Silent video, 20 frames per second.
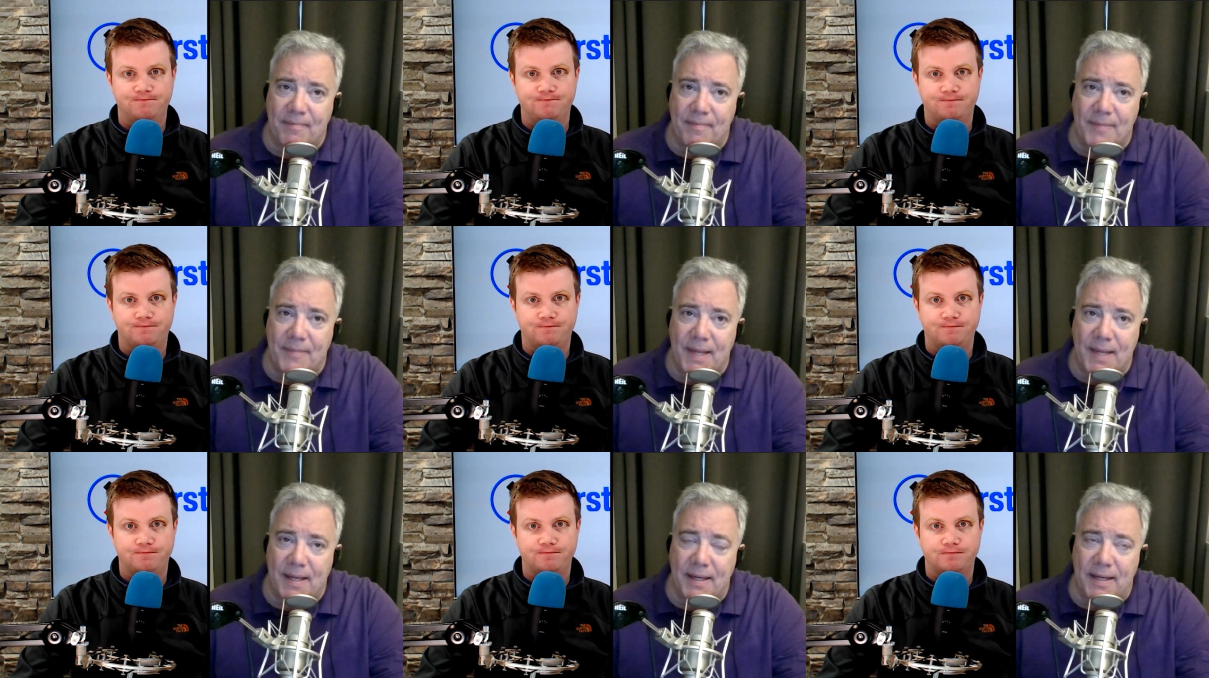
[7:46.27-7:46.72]

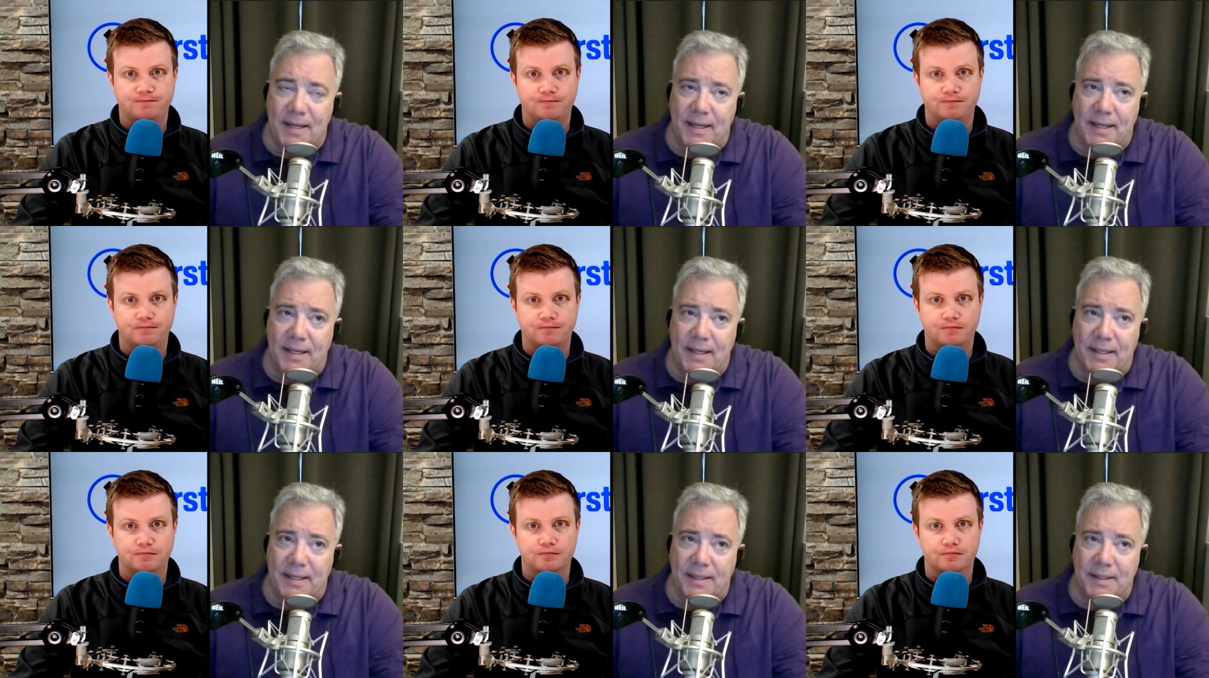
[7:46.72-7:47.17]

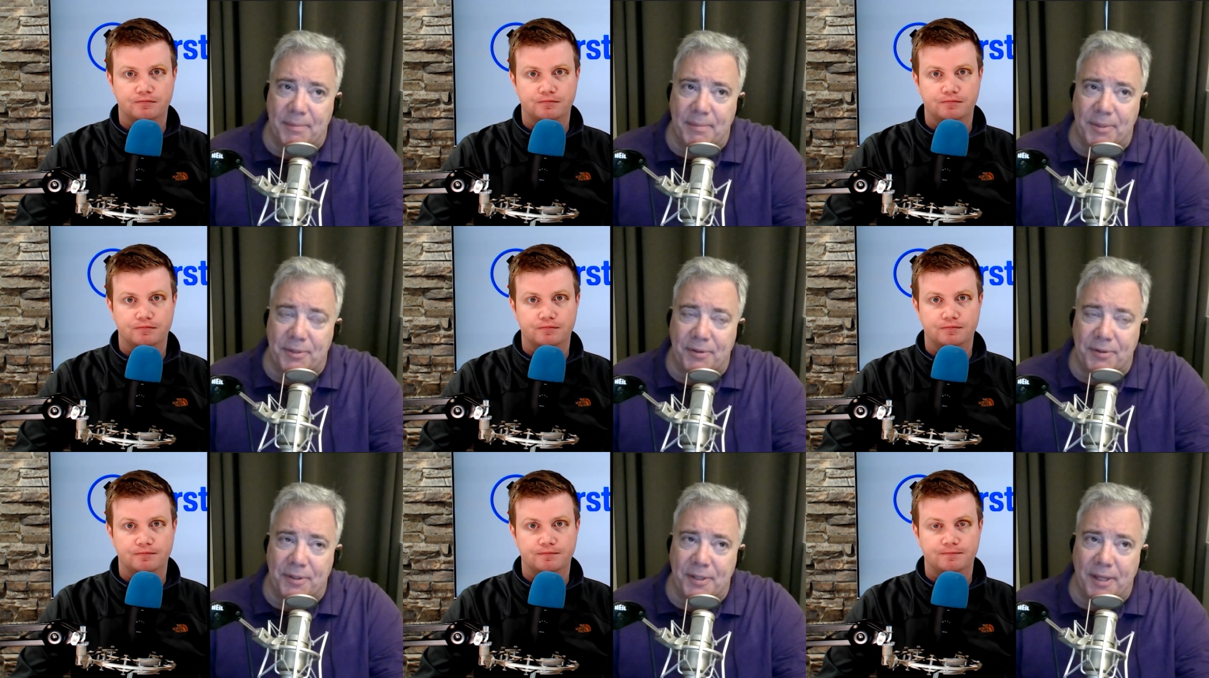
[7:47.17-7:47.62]
Speaker 1: uh, the
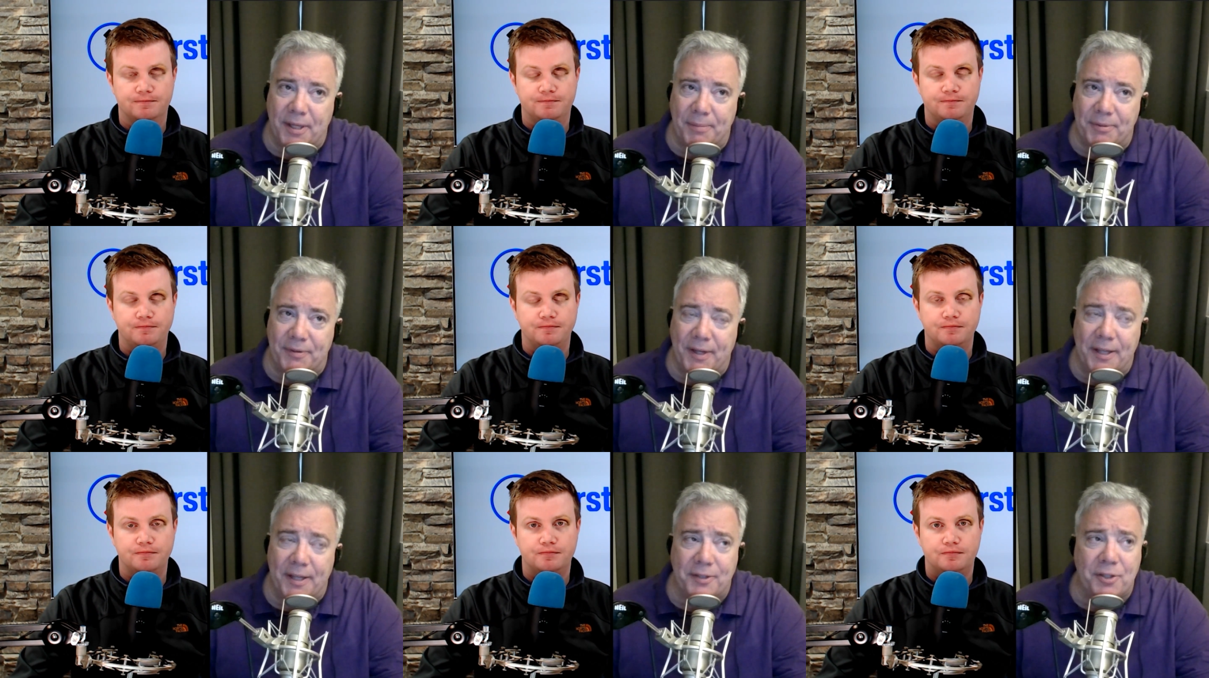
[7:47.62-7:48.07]
most recent games.
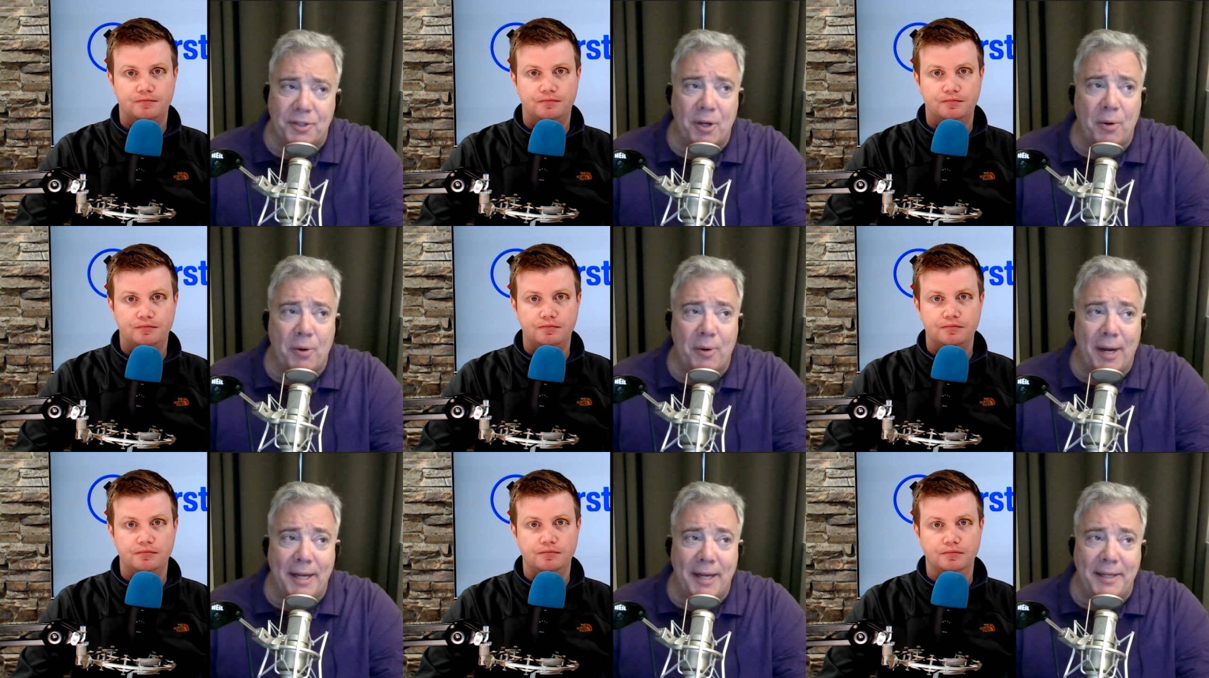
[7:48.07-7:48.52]
Uh,
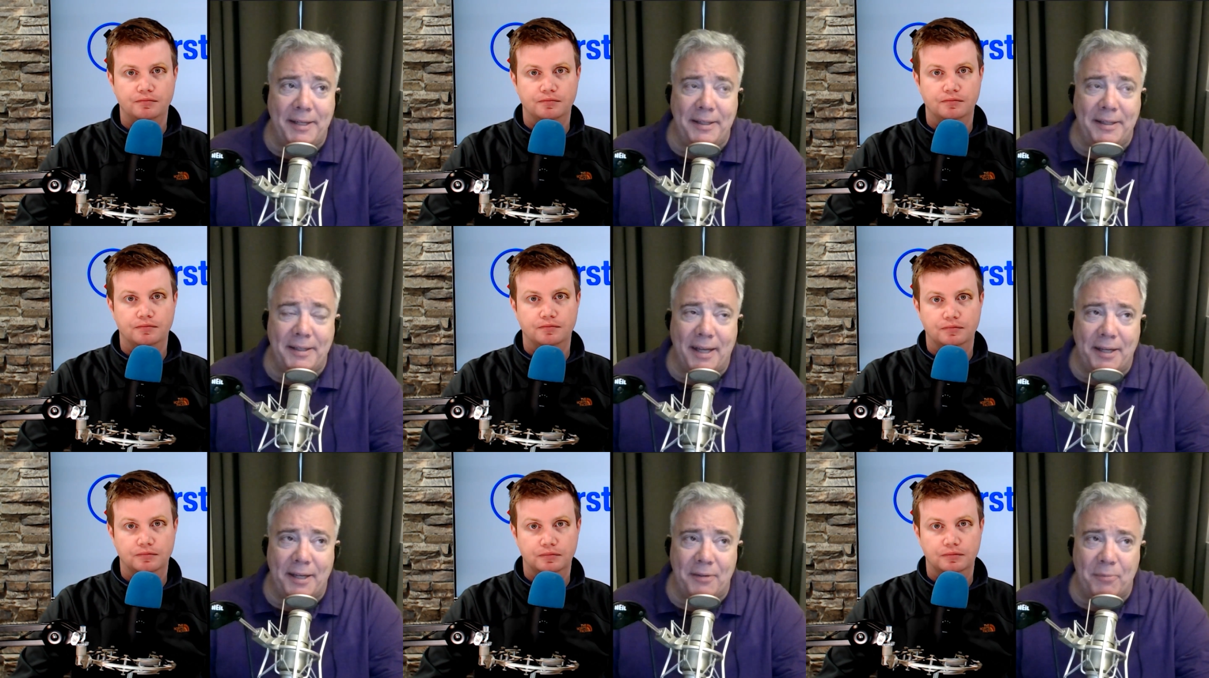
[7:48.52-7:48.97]
so I didn't.
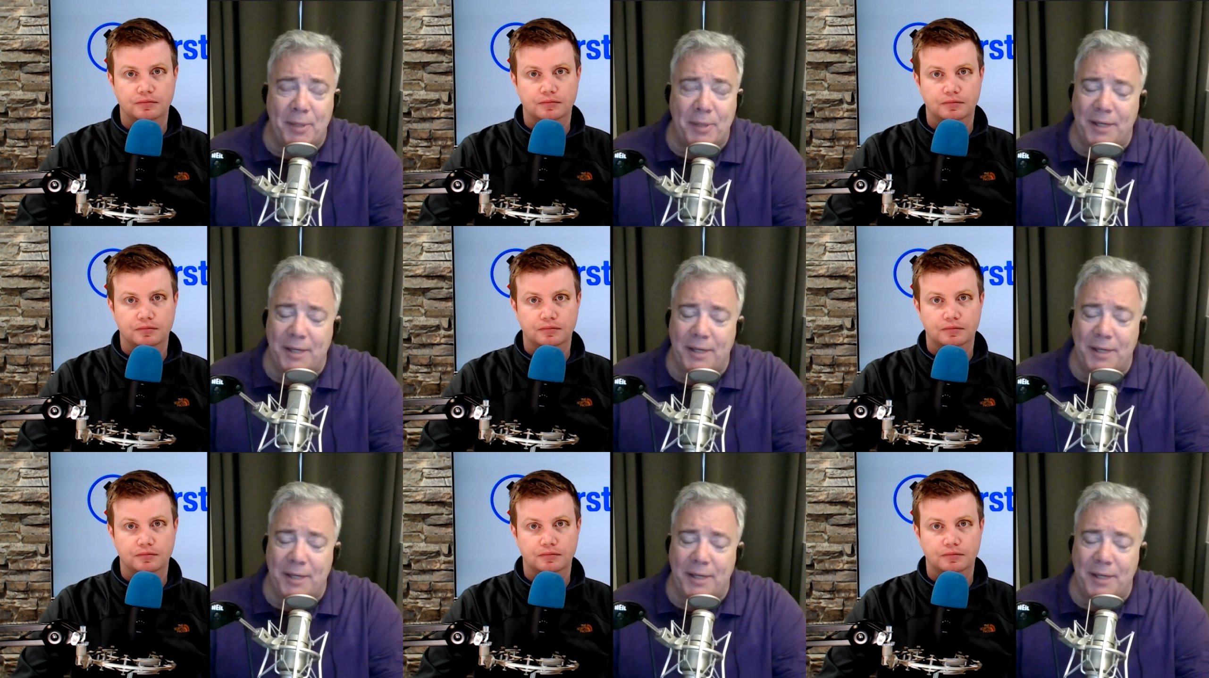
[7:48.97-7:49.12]
I don't. What did